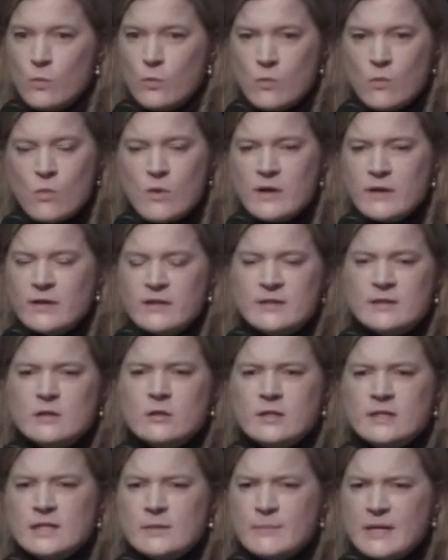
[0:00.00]
What is there
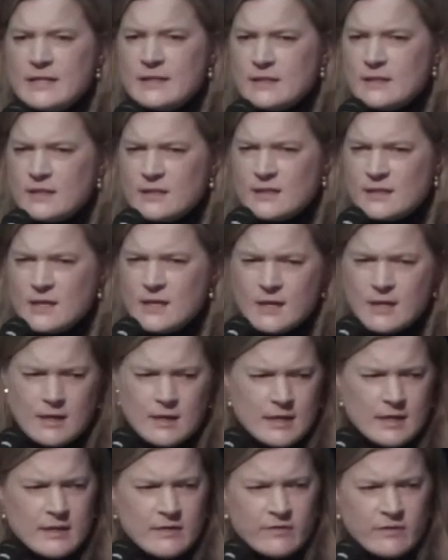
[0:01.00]
asbestos
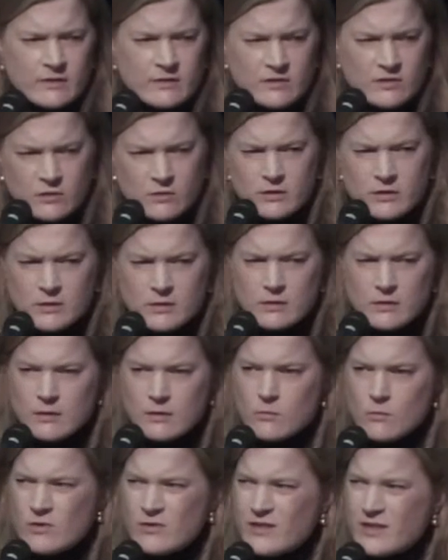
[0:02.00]
in the dirt?
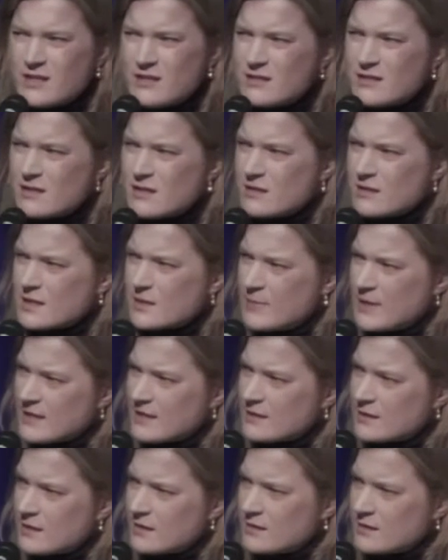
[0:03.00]
Well, then is there
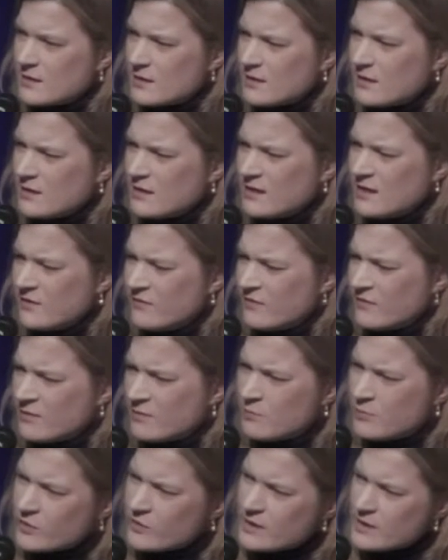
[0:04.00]
asbestos in the
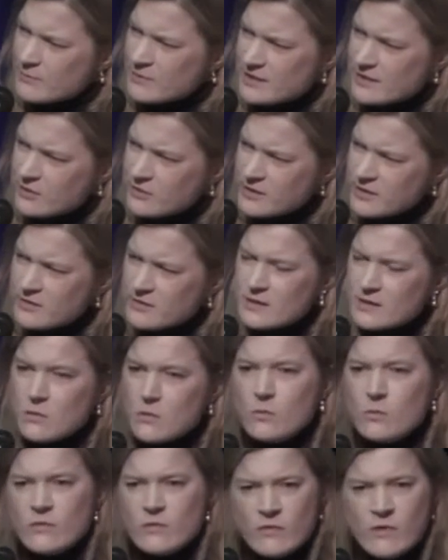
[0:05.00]
building materials?
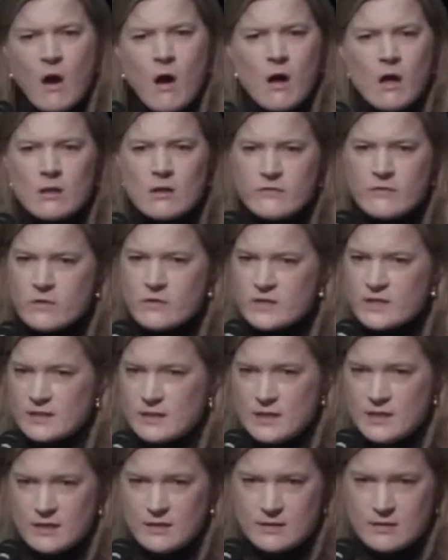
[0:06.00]
All of those
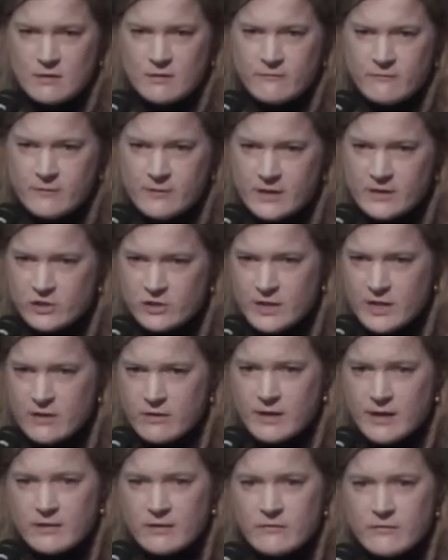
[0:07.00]
things are fleshed out
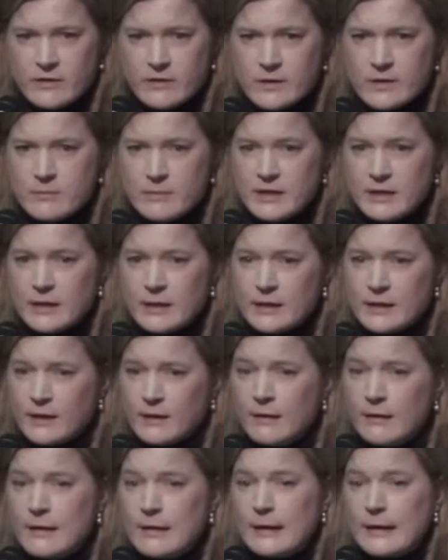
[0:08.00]
at the very beginning.
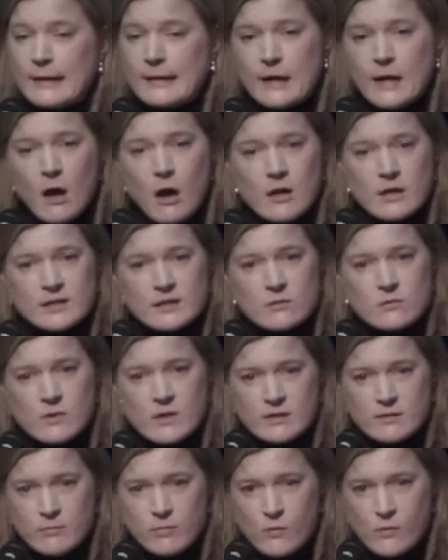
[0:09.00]
And I also want
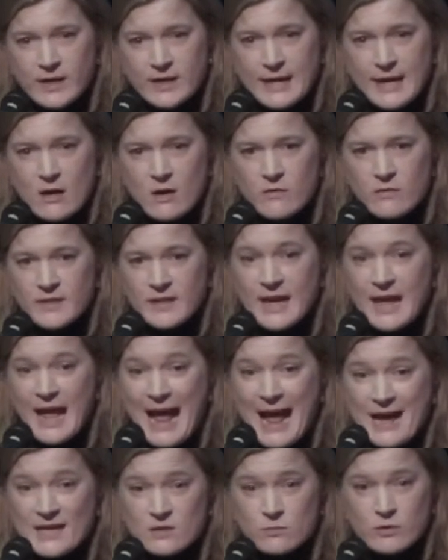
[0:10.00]
to point out that
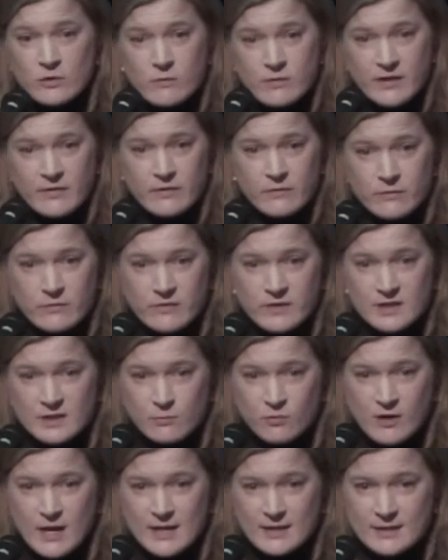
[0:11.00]
as we're going through this
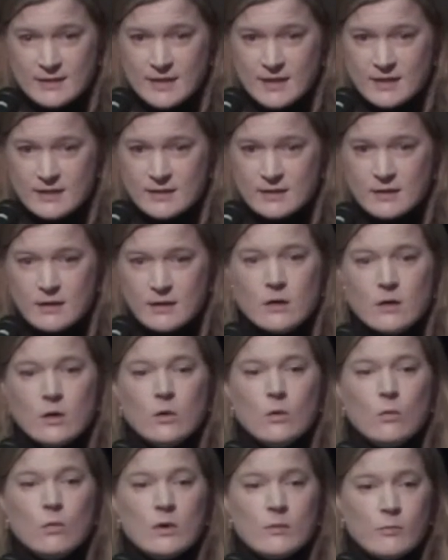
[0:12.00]
process,
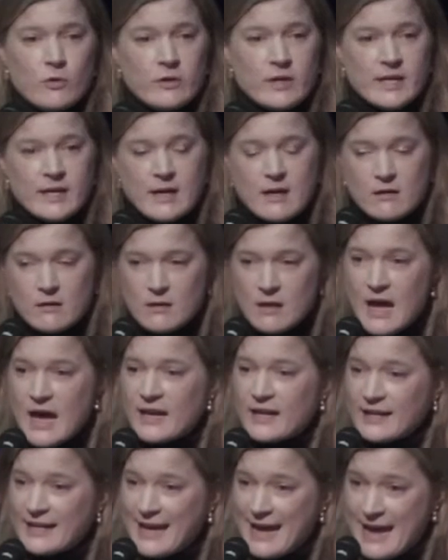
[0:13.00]
we're putting out a lot
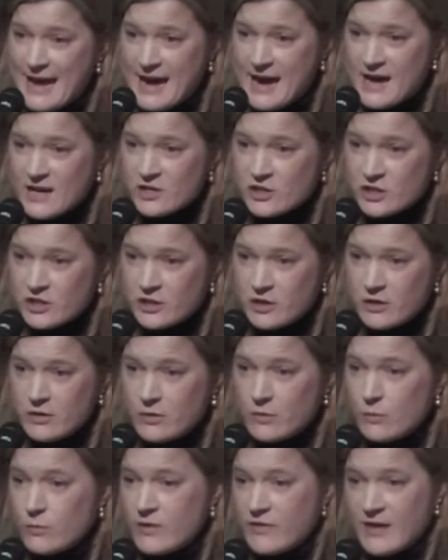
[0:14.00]
of cash
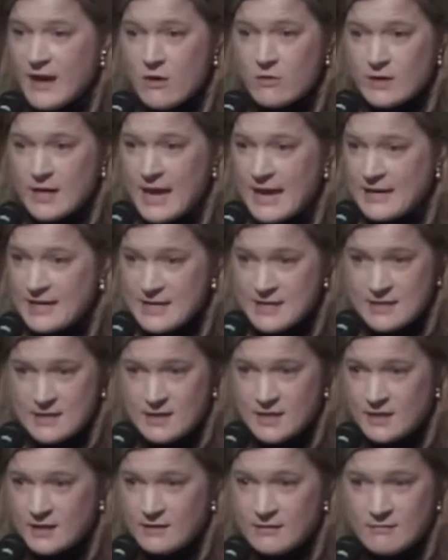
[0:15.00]
without
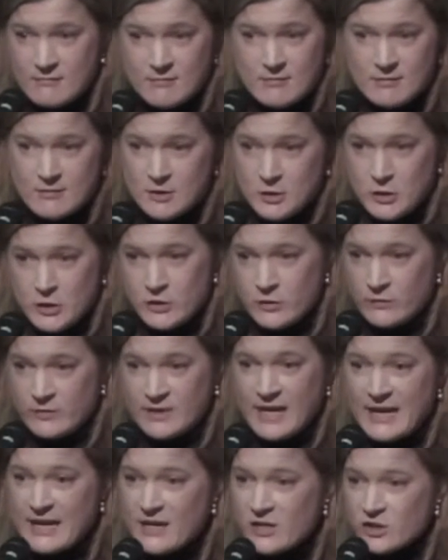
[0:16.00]
anything,
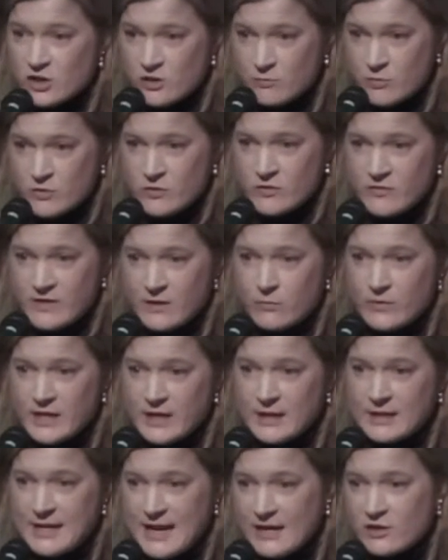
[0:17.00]
tangible that we
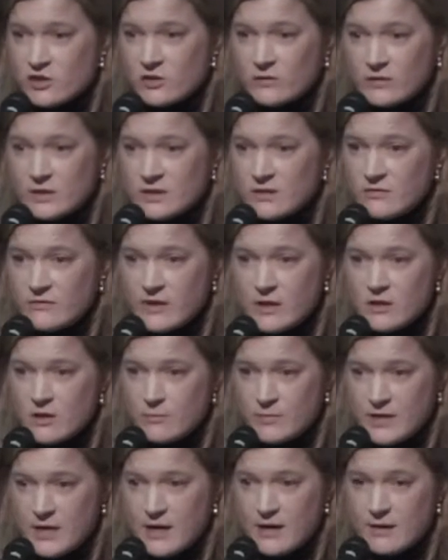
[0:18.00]
can actually develop
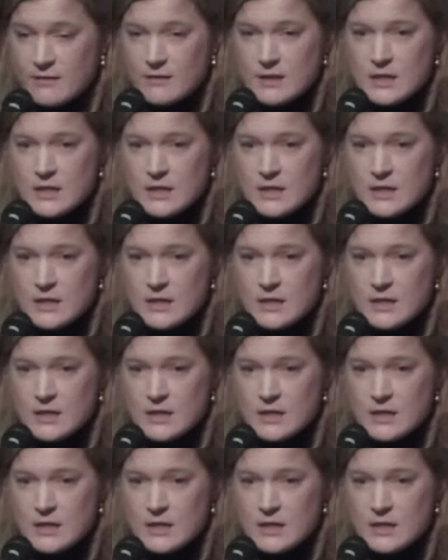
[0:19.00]
yet.